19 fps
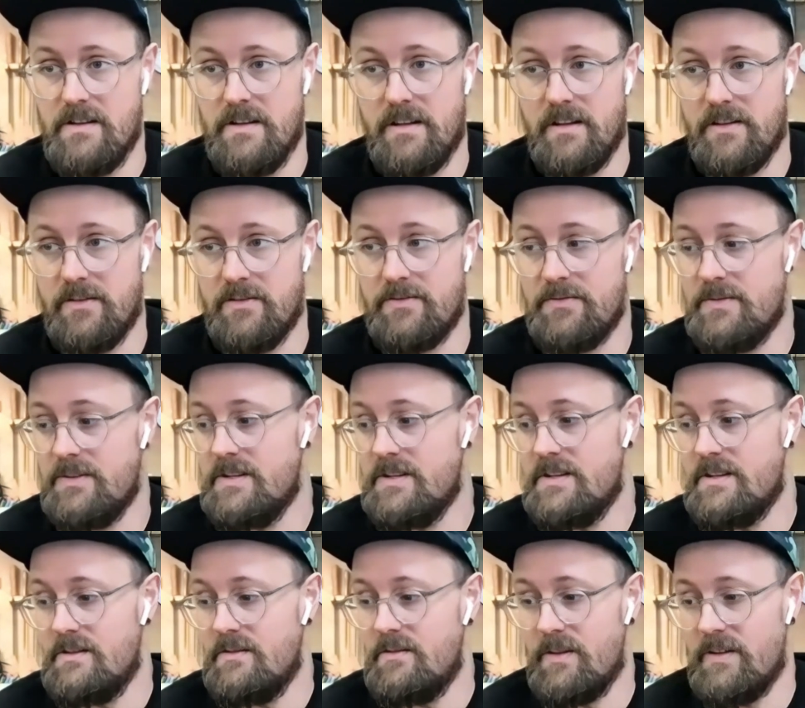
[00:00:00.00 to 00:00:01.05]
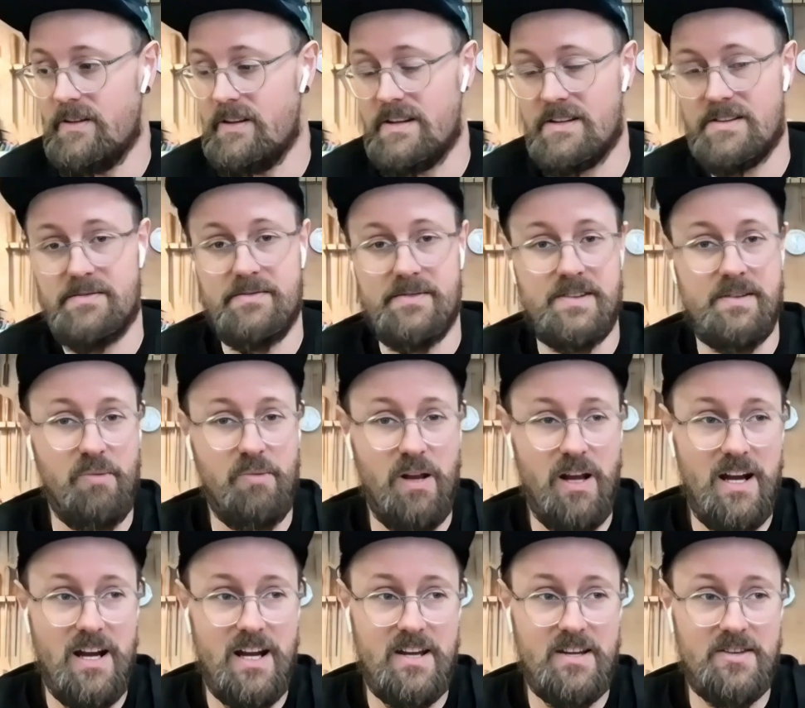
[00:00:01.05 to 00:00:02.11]
Whether that's
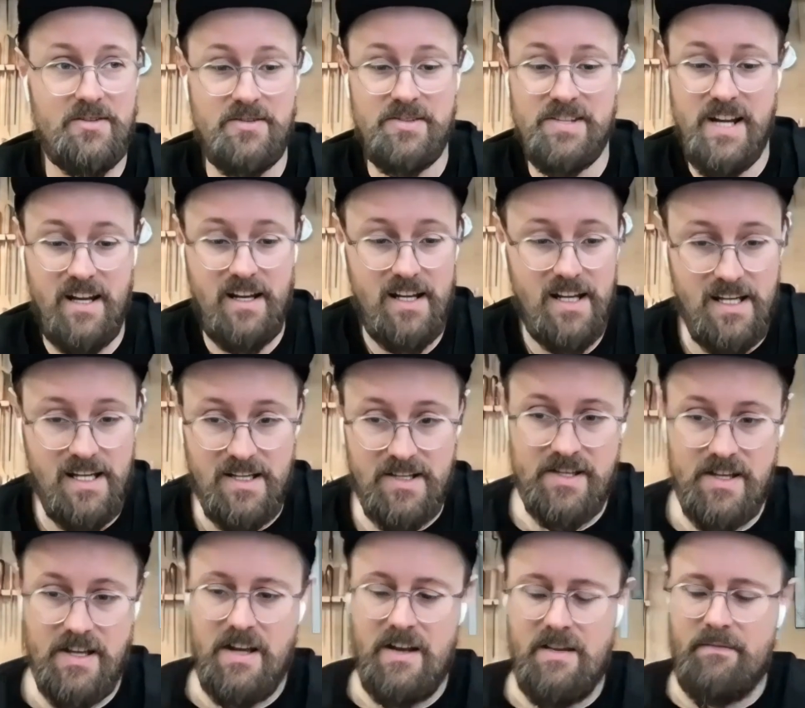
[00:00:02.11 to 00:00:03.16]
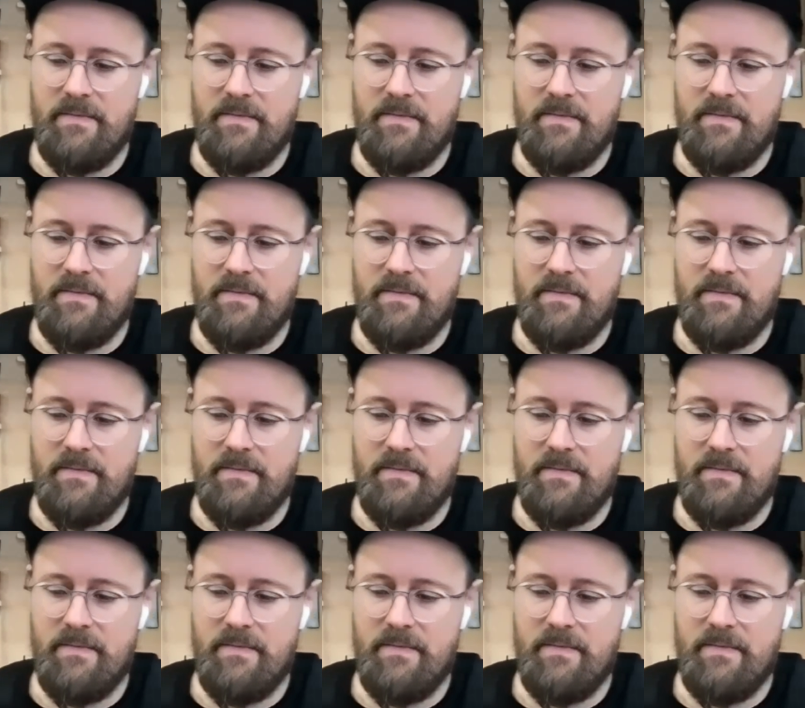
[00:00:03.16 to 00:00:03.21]
suppliers or techniques.